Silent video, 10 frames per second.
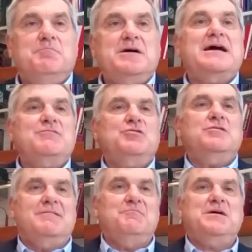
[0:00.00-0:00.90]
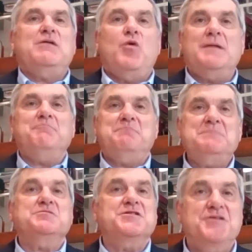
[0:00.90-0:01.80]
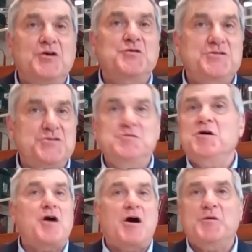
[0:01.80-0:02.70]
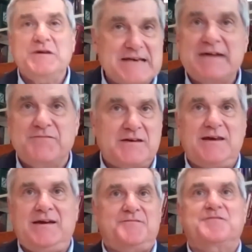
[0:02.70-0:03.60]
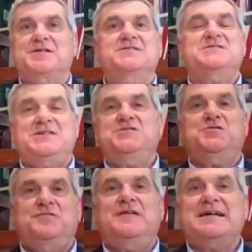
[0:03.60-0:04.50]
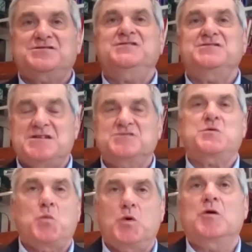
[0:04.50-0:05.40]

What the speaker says: But I want people to know that you don't always advocate for continued vaccines as we